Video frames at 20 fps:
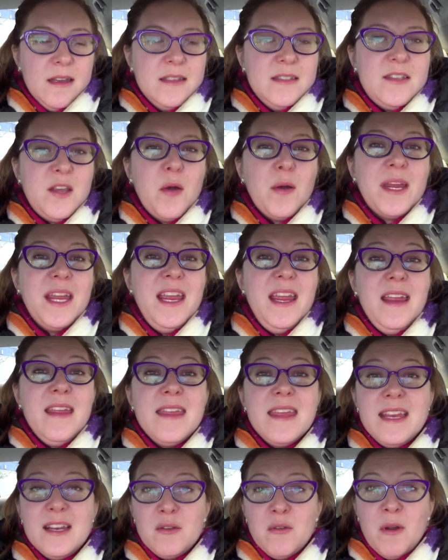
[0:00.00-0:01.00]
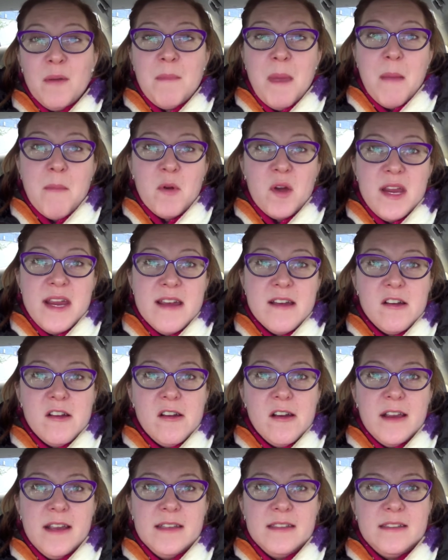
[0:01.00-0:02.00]
So a key thing to remember
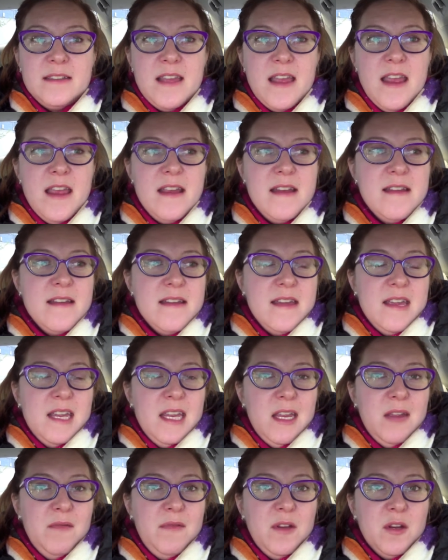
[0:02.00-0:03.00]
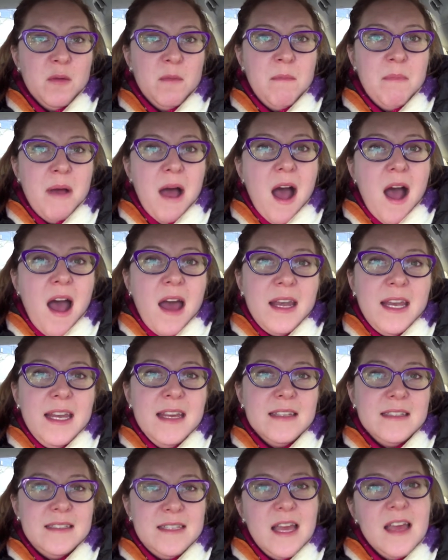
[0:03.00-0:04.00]
here is that if your
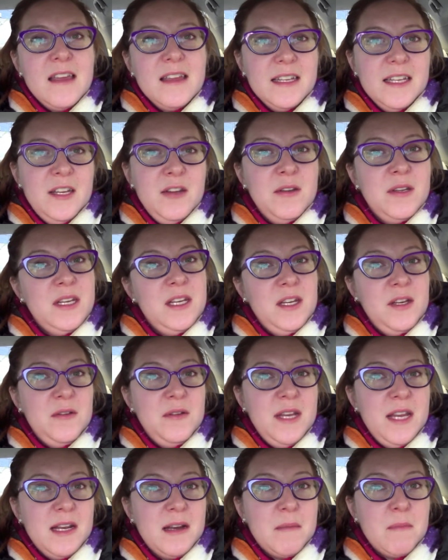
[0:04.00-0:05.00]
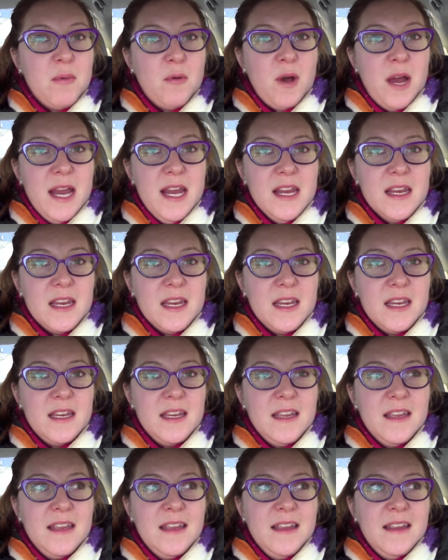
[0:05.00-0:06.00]
body is telling you that you need a break,
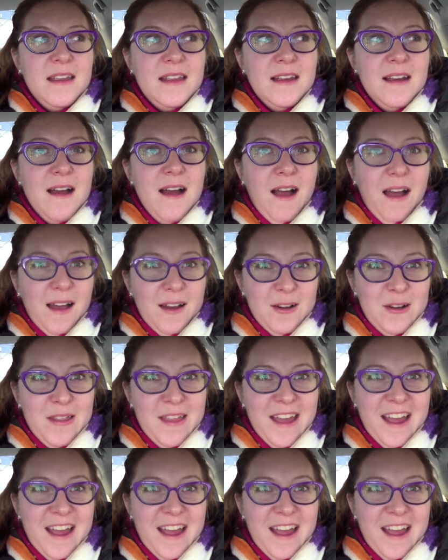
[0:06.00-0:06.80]
honor